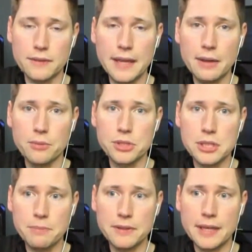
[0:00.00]
And that was
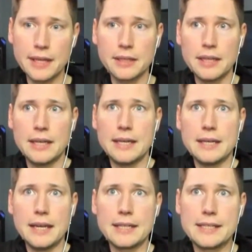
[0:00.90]
something that,
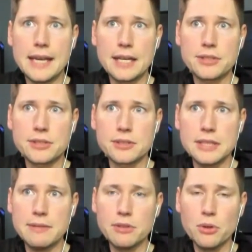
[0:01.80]
I guess,
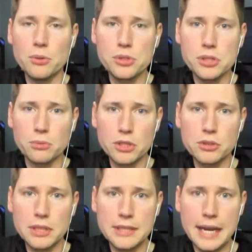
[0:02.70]
even though it was
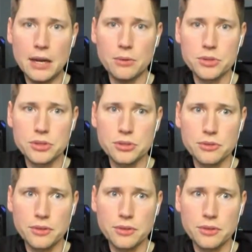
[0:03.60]
originally announced,